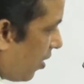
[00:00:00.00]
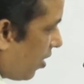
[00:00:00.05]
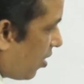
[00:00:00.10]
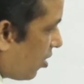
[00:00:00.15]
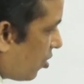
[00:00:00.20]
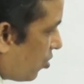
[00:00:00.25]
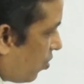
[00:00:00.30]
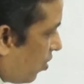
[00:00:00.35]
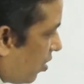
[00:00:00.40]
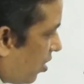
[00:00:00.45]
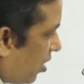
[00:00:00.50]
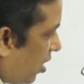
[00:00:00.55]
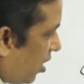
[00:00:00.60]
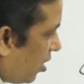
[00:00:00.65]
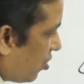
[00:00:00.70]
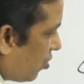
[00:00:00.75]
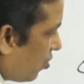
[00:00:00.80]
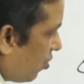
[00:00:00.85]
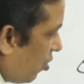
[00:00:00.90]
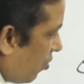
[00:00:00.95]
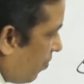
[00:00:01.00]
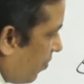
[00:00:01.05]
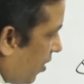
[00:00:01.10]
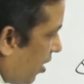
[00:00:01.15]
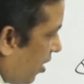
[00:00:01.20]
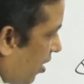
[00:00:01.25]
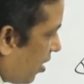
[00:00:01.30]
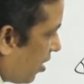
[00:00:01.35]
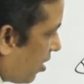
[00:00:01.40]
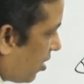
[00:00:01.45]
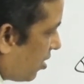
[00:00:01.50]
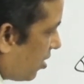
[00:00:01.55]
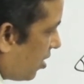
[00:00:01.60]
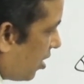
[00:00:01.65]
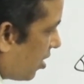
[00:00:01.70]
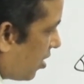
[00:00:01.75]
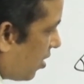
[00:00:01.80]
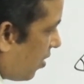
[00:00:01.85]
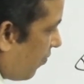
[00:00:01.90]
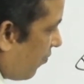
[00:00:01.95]
so this should be
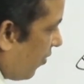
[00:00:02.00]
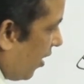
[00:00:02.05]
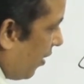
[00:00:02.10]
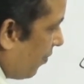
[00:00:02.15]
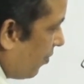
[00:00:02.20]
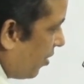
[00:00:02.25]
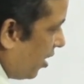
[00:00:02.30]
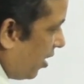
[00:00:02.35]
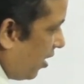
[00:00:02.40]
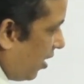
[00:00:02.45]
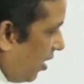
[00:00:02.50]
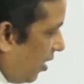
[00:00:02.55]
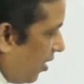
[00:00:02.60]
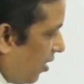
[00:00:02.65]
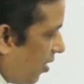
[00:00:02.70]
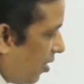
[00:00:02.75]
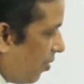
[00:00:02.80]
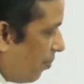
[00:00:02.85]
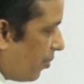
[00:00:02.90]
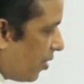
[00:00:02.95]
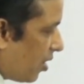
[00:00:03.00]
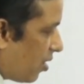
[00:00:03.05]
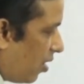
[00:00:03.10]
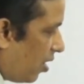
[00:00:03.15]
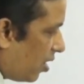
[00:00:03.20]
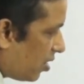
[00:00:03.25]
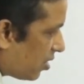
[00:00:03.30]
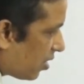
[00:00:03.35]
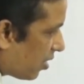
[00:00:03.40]
65 degree, because